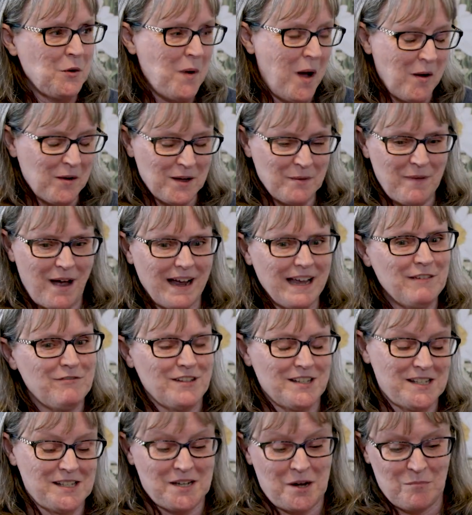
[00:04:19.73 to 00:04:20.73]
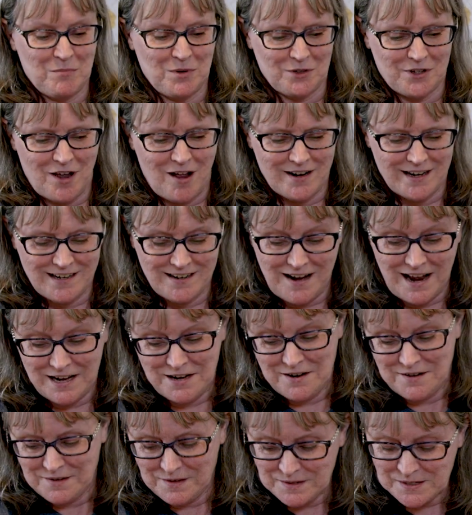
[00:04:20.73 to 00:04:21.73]
You're welcome. I even stumbled on it,
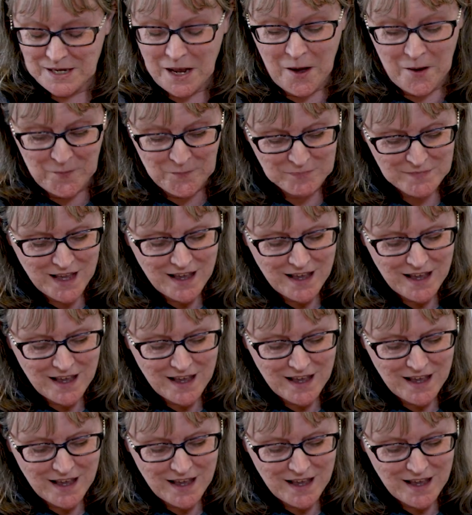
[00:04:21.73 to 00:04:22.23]
so